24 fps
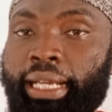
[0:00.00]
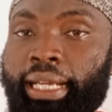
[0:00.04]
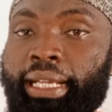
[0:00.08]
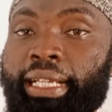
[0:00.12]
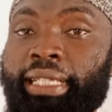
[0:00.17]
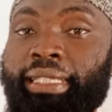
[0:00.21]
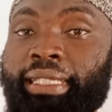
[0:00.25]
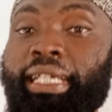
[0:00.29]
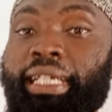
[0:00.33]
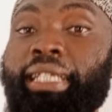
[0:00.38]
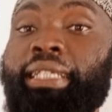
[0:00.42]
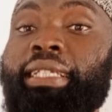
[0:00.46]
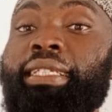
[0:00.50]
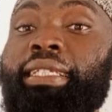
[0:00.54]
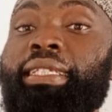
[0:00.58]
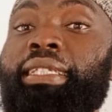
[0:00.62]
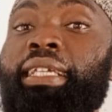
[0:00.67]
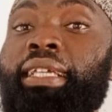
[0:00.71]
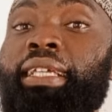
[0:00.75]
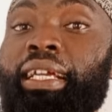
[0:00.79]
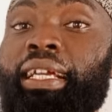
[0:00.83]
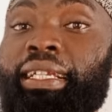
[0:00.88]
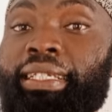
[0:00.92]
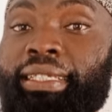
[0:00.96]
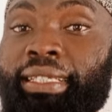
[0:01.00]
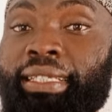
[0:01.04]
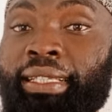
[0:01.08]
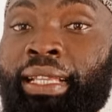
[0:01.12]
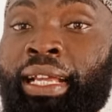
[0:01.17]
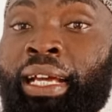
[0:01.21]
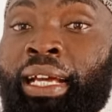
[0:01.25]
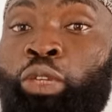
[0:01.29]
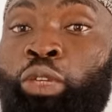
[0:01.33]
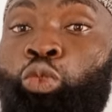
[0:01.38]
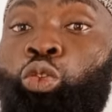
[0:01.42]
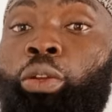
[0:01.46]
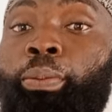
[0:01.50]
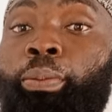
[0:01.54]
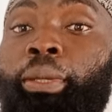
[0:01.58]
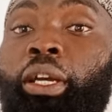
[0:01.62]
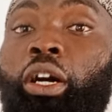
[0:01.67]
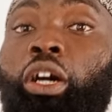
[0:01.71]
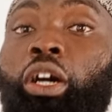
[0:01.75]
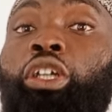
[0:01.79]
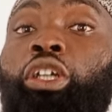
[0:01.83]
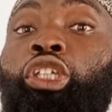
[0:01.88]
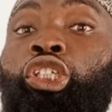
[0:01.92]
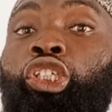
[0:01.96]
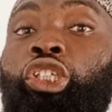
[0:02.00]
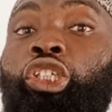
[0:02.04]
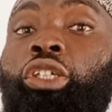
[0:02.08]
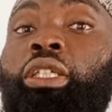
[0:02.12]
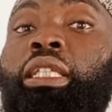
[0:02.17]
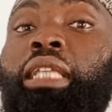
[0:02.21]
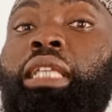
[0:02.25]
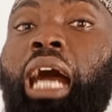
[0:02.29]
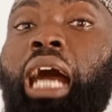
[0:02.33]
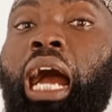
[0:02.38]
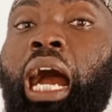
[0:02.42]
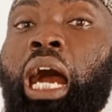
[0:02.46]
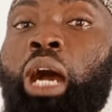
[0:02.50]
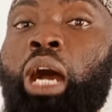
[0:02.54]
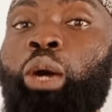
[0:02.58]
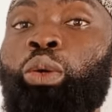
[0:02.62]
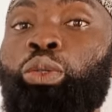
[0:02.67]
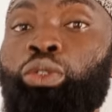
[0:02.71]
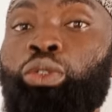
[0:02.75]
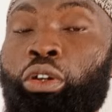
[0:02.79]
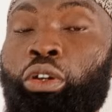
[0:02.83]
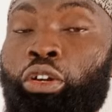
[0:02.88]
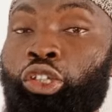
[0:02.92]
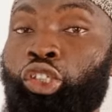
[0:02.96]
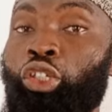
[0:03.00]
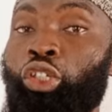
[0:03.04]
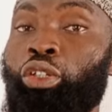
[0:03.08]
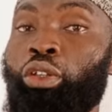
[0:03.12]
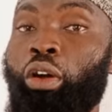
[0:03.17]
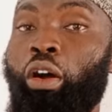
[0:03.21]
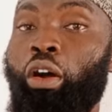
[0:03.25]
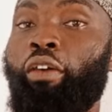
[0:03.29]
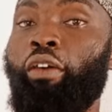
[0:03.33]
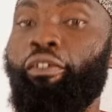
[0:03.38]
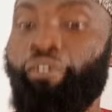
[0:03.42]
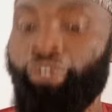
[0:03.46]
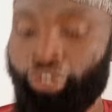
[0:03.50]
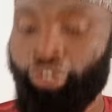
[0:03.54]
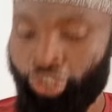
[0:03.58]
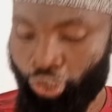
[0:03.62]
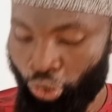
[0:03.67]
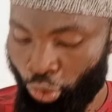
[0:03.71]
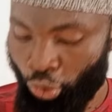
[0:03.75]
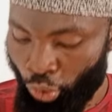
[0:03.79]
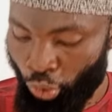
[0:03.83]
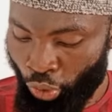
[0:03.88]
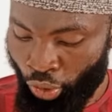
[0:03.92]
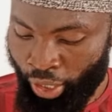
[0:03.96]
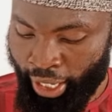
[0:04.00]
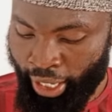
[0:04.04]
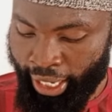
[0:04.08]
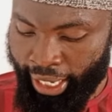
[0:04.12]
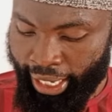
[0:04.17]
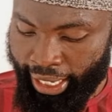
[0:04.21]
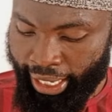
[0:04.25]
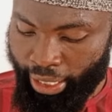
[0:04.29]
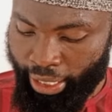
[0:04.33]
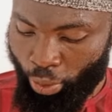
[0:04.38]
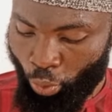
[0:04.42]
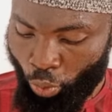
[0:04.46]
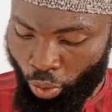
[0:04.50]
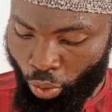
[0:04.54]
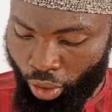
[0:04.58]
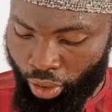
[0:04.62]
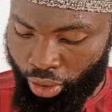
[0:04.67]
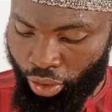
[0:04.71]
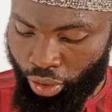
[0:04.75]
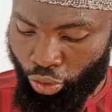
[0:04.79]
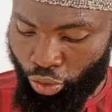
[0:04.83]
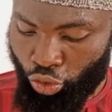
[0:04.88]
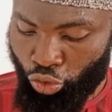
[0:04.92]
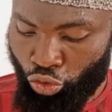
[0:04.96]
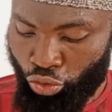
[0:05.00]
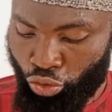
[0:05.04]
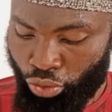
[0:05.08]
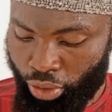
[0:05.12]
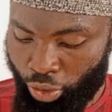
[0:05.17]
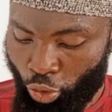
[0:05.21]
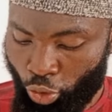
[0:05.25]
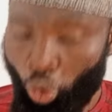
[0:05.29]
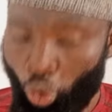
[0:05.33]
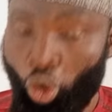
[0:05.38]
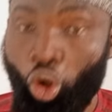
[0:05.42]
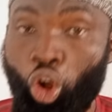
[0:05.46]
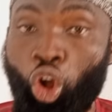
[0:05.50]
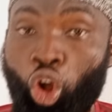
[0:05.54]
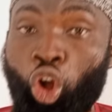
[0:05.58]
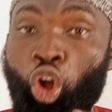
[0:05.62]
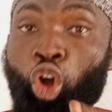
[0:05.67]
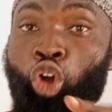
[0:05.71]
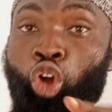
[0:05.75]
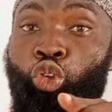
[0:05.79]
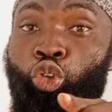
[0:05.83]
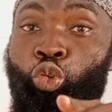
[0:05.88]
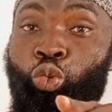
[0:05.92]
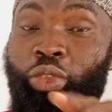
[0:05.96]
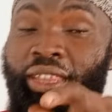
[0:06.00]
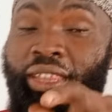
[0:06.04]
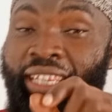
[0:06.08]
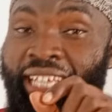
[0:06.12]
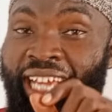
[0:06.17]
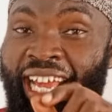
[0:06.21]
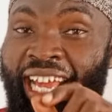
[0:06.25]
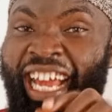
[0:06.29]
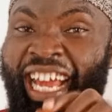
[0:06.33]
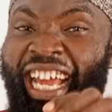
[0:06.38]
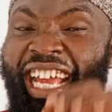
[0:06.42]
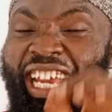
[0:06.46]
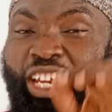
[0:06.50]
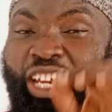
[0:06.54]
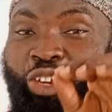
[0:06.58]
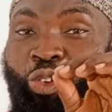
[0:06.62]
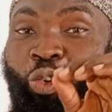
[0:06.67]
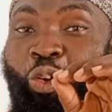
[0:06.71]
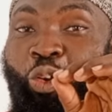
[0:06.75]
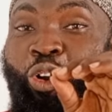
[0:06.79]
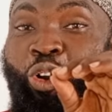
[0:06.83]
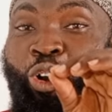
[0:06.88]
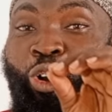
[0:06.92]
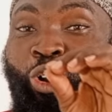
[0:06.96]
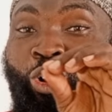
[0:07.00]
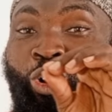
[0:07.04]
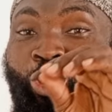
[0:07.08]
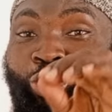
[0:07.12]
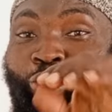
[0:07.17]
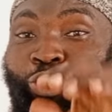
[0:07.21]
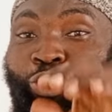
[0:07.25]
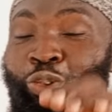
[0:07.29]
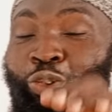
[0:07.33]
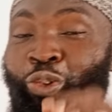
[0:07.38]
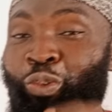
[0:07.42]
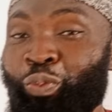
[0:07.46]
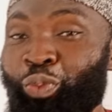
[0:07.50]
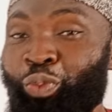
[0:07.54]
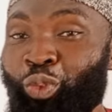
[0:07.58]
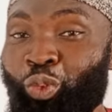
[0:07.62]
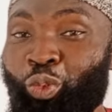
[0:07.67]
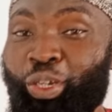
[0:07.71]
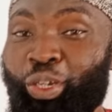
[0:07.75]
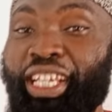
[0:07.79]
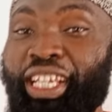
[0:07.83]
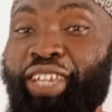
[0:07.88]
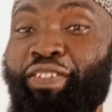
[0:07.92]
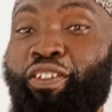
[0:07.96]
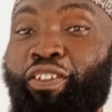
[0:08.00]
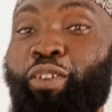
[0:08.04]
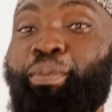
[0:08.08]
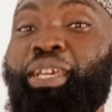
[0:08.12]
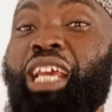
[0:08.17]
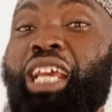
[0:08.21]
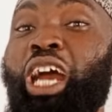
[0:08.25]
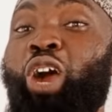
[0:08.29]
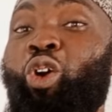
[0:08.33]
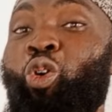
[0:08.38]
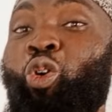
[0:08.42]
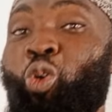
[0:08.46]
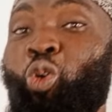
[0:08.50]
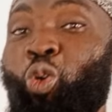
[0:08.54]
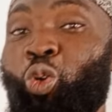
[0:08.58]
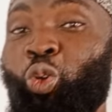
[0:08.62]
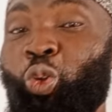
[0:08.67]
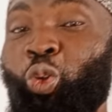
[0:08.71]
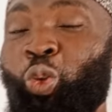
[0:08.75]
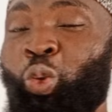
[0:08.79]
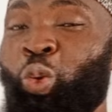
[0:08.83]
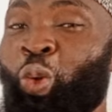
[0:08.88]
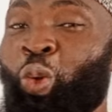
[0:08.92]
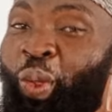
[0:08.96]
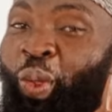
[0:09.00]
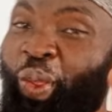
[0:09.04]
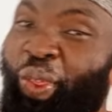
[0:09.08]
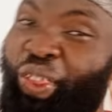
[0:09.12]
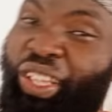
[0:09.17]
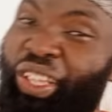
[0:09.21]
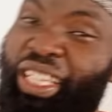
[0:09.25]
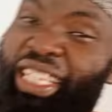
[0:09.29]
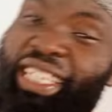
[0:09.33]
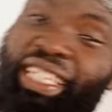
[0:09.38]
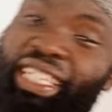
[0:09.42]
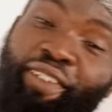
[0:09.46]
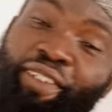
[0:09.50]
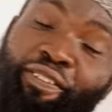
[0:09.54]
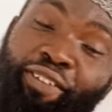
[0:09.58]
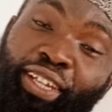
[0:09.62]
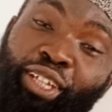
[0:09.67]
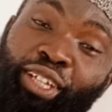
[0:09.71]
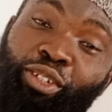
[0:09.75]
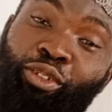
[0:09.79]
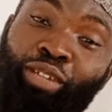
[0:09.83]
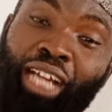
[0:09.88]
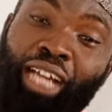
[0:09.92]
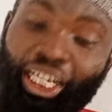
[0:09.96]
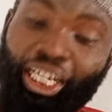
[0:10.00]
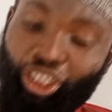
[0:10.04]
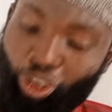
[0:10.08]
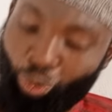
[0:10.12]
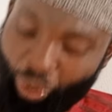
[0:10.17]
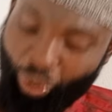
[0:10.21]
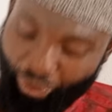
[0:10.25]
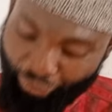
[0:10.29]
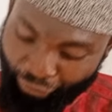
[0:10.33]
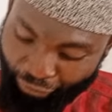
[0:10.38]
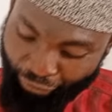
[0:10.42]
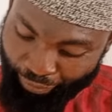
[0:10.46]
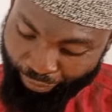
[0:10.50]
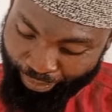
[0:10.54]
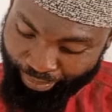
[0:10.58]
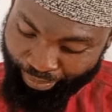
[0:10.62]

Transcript: It is said that this land will be auctioned off. So the word yuqalu there, yuqalu, which is from yaqulu, this is a failun adjective.